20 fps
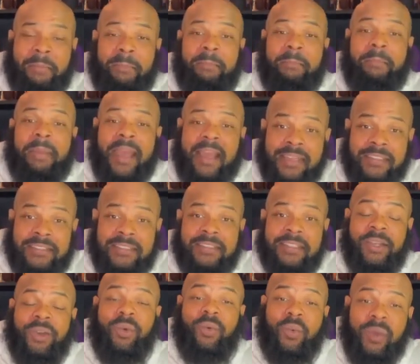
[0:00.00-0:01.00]

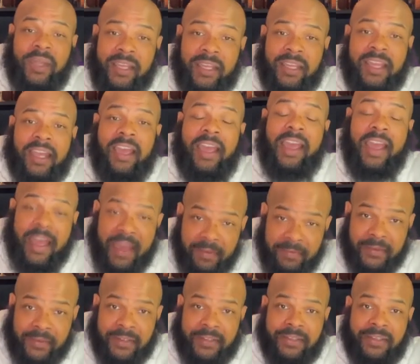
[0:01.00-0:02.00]
Best week
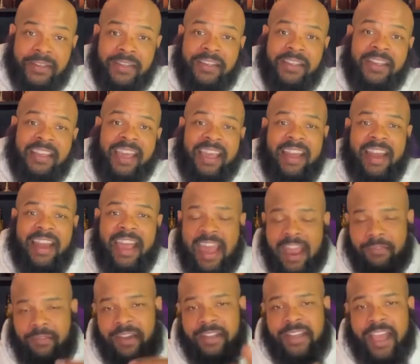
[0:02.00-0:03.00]
ever
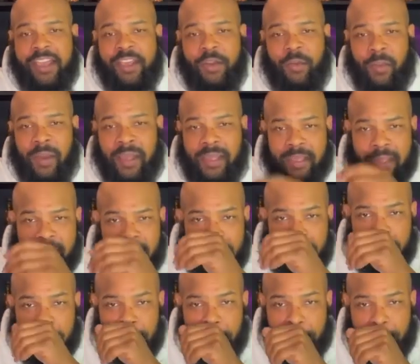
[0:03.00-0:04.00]
every day you wake
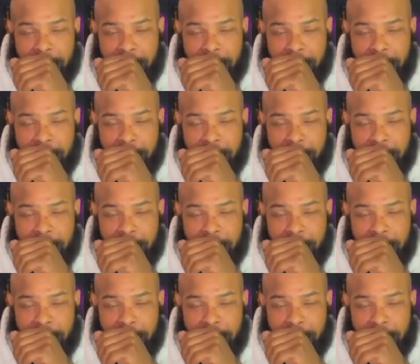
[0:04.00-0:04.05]
up,